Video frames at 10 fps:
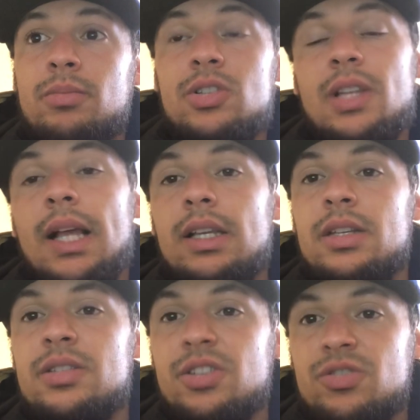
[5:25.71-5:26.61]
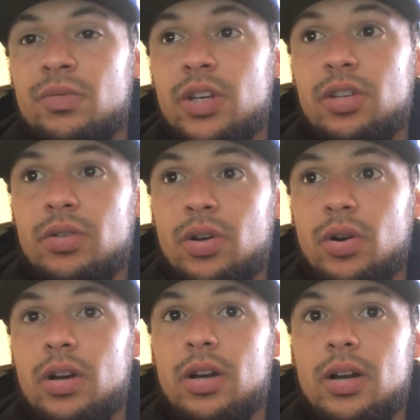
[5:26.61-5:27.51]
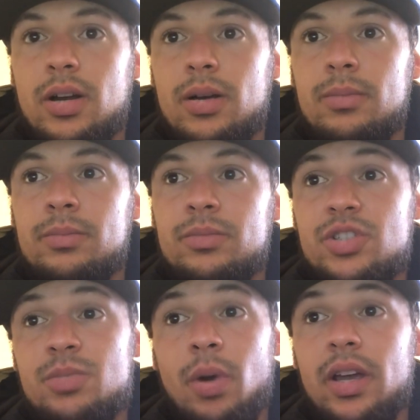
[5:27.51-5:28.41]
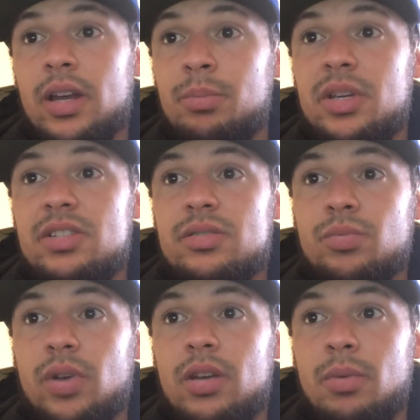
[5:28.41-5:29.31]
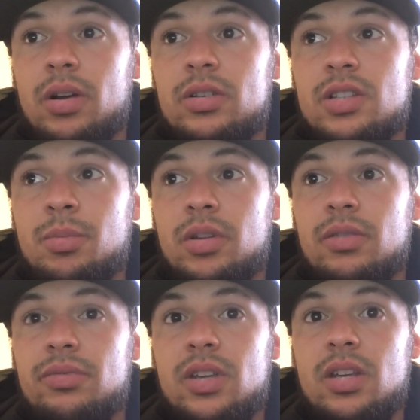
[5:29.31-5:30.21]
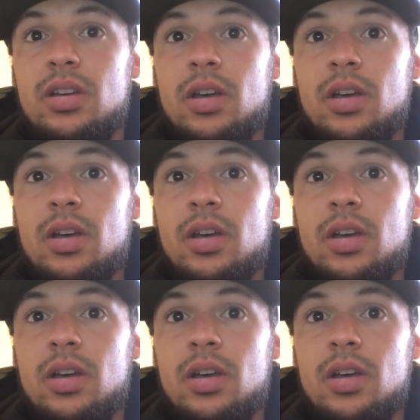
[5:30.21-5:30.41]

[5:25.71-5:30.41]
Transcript: Most likely a decision victory, or she's probably going to piece Randa Marcos up on the feet.